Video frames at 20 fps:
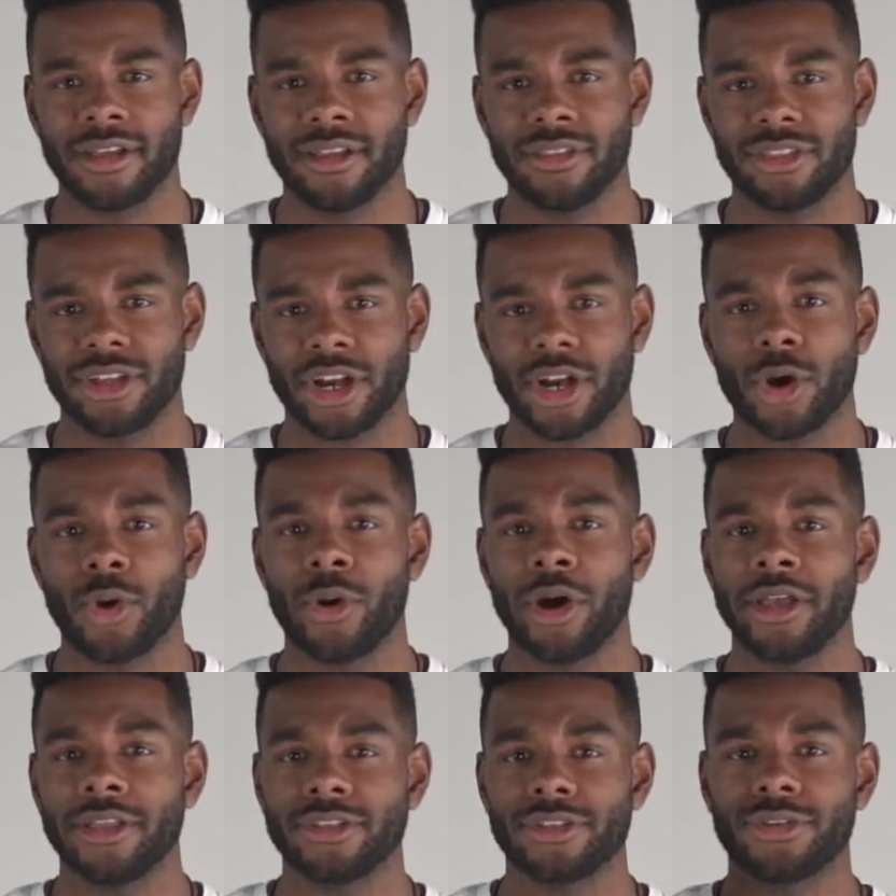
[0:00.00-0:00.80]
They're
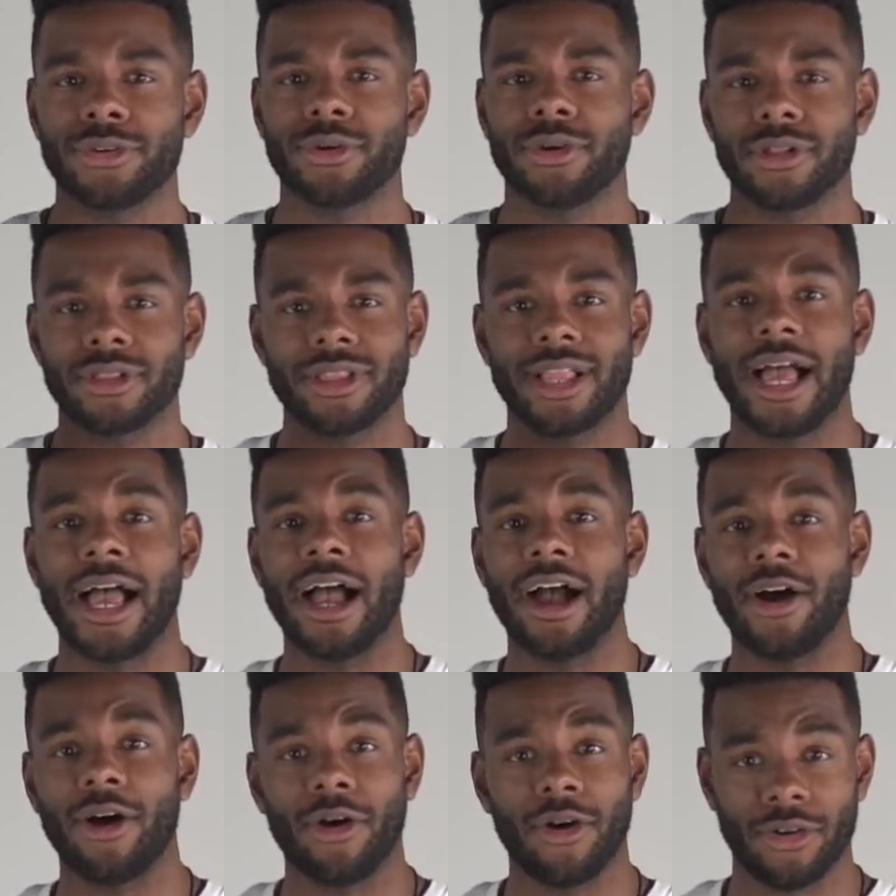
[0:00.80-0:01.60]
going to
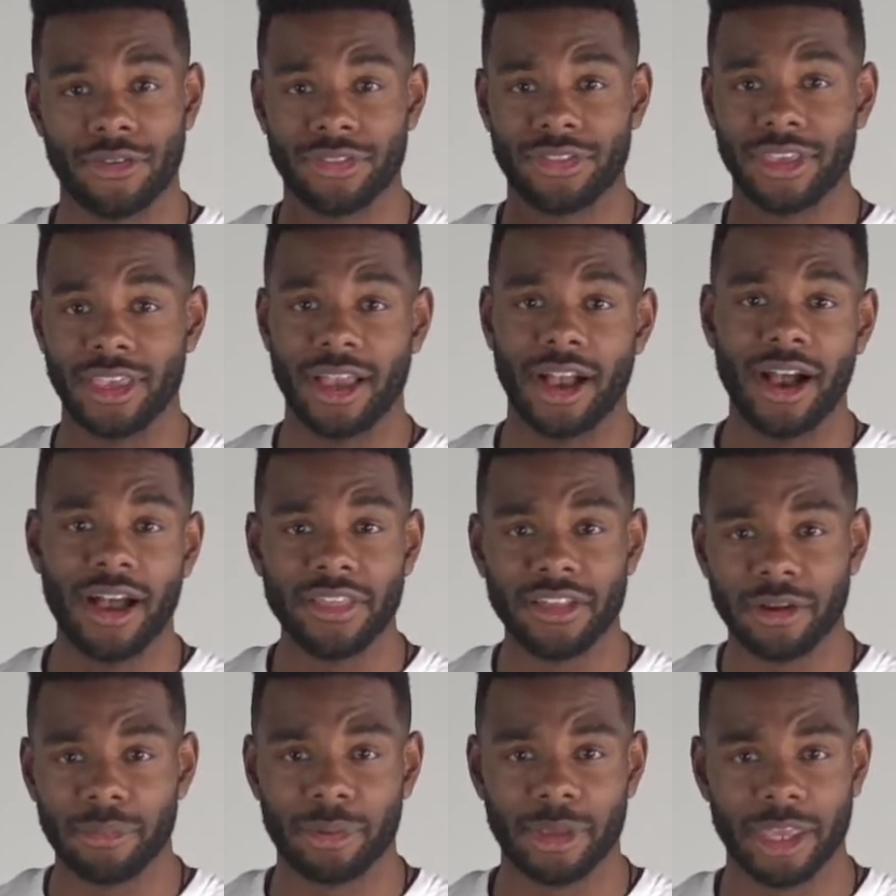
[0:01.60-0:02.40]
allow the
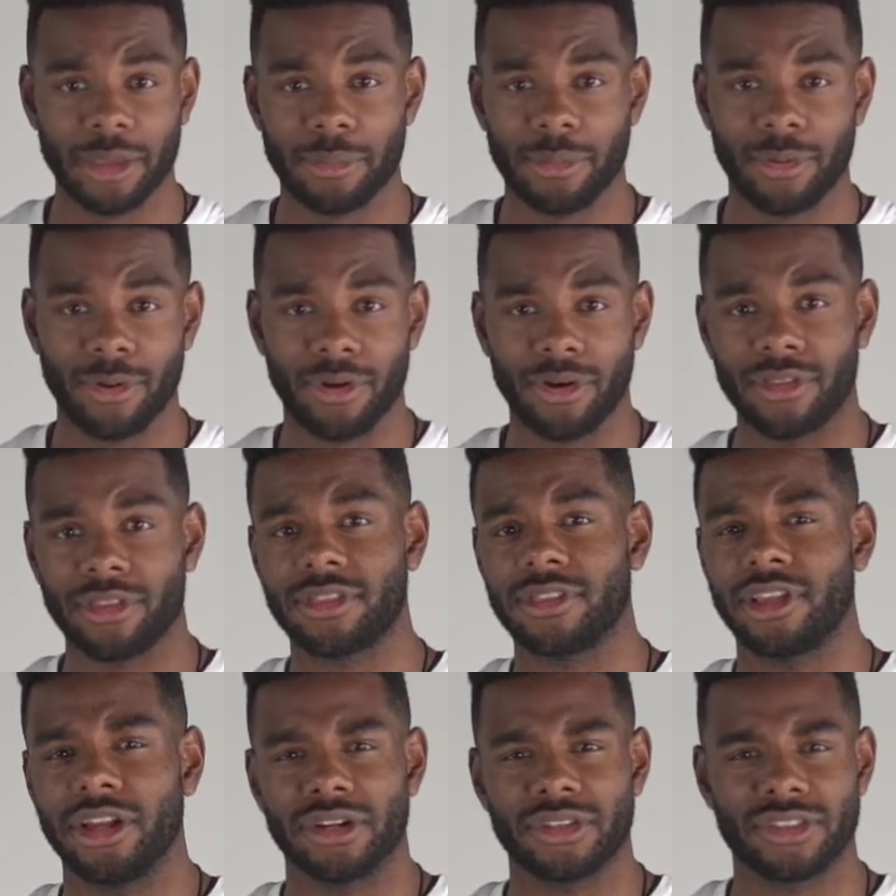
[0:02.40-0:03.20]
other people,
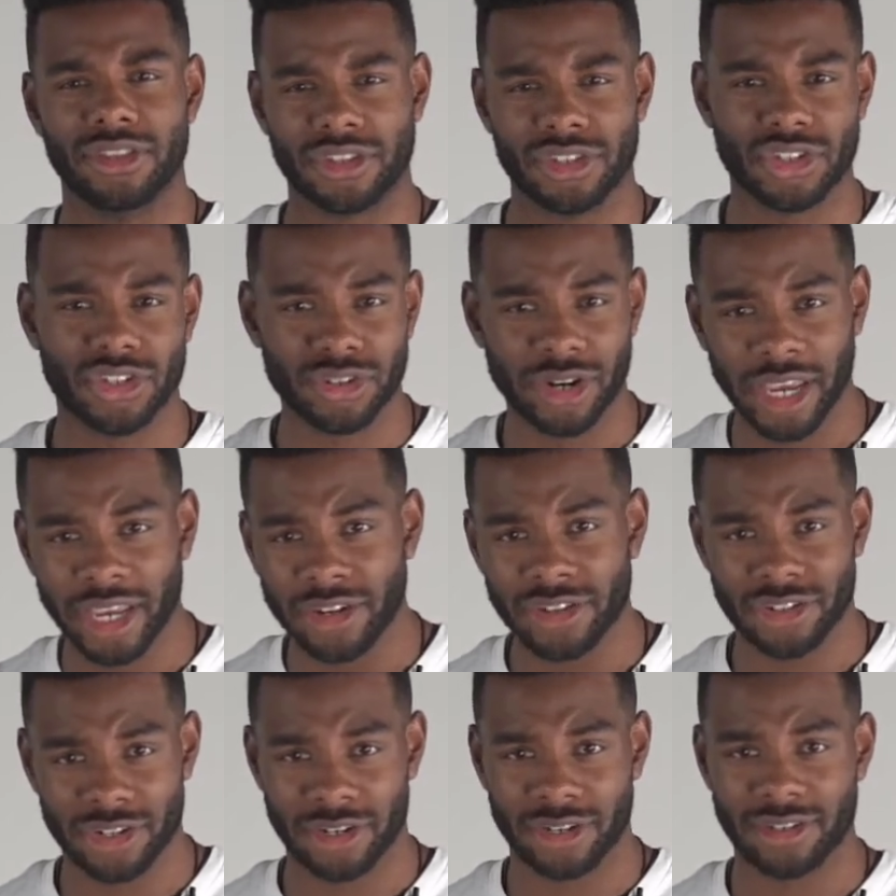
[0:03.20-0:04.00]
the
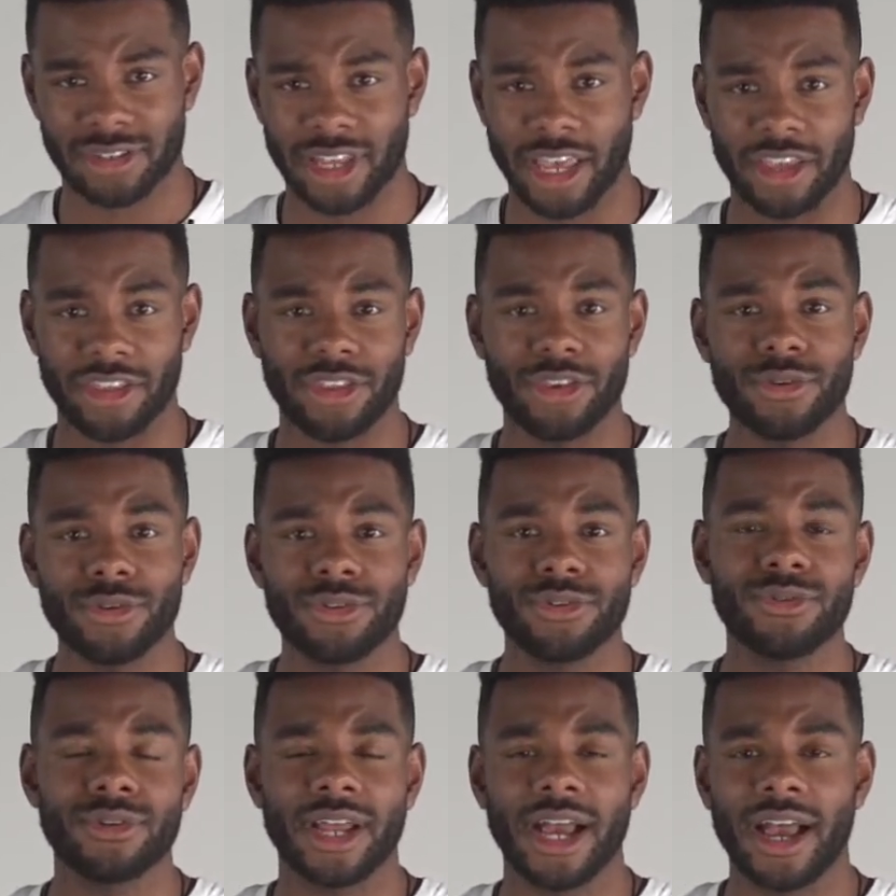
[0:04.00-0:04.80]
strangers that you
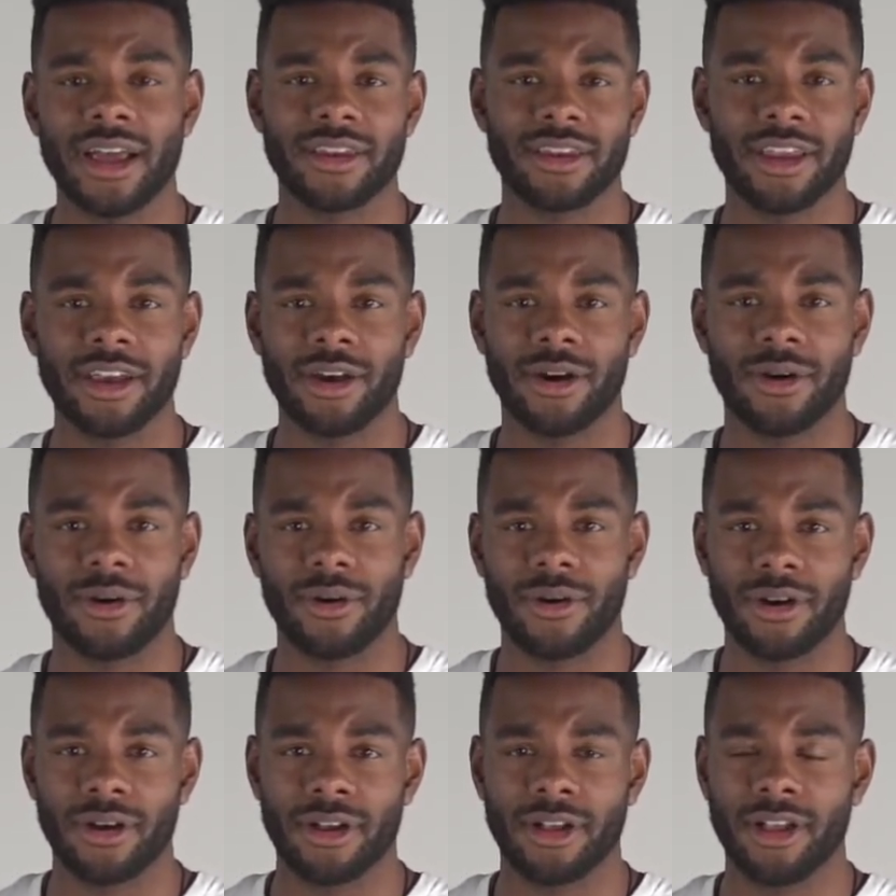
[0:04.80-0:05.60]
do not
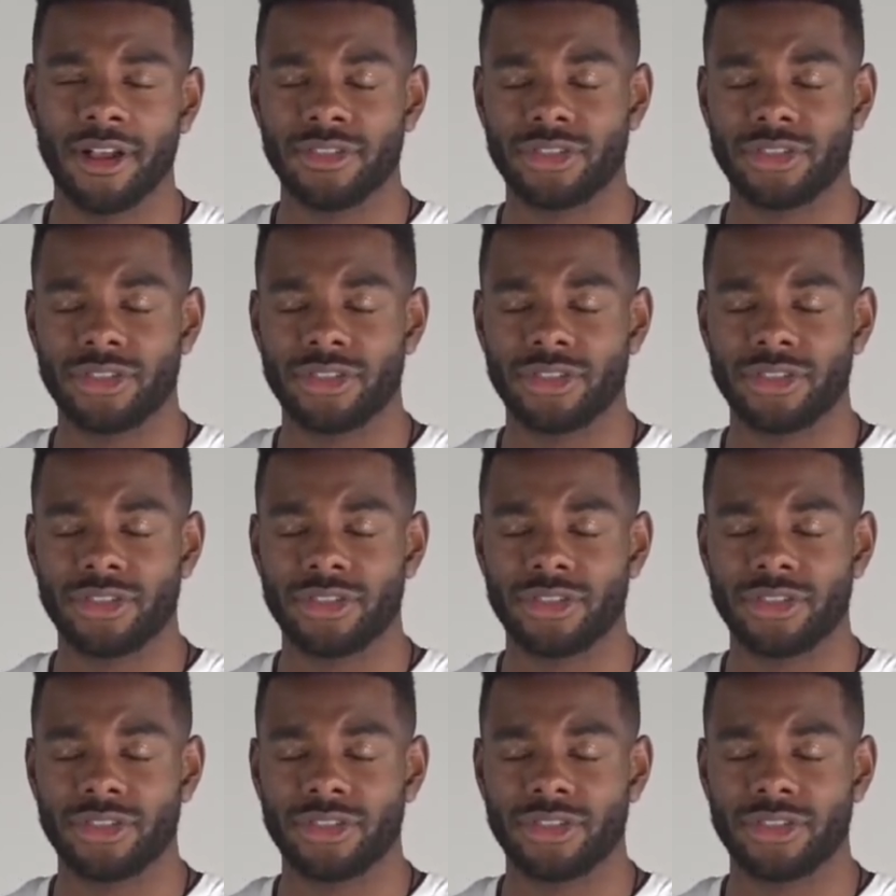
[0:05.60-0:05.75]
know,